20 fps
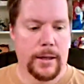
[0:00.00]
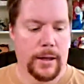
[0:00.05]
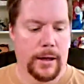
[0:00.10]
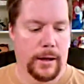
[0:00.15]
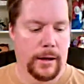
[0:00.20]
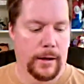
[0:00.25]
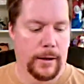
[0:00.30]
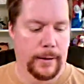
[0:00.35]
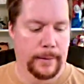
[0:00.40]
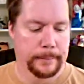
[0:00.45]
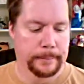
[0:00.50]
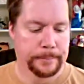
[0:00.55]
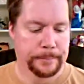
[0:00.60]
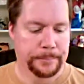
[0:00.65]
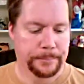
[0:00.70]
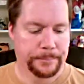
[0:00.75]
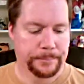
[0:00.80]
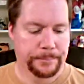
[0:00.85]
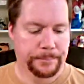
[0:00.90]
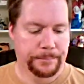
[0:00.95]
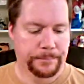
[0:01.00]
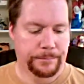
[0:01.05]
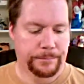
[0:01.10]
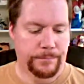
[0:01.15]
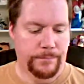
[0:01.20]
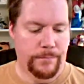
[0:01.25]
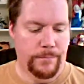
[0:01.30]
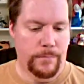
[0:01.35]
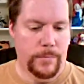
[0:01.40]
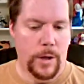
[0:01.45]
Um,
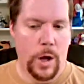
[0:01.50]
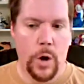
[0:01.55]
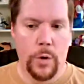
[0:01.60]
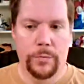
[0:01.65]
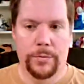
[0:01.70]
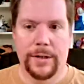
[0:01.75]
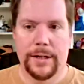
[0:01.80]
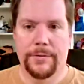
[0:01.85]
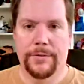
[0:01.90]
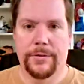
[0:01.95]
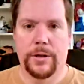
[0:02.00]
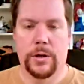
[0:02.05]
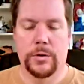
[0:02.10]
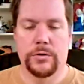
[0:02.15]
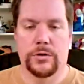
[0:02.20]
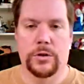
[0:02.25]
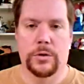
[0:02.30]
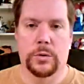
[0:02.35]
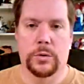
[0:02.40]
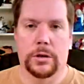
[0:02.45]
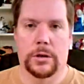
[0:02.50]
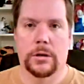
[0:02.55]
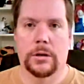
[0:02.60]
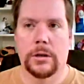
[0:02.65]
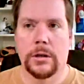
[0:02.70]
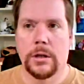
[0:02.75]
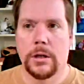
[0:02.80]
Hopefully, for those who are